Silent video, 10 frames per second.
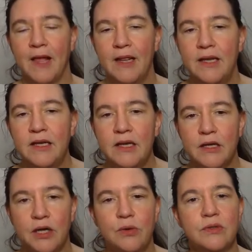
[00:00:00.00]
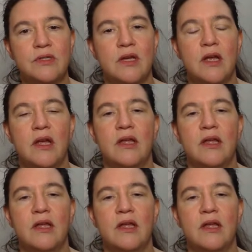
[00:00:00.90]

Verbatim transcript: linear codes,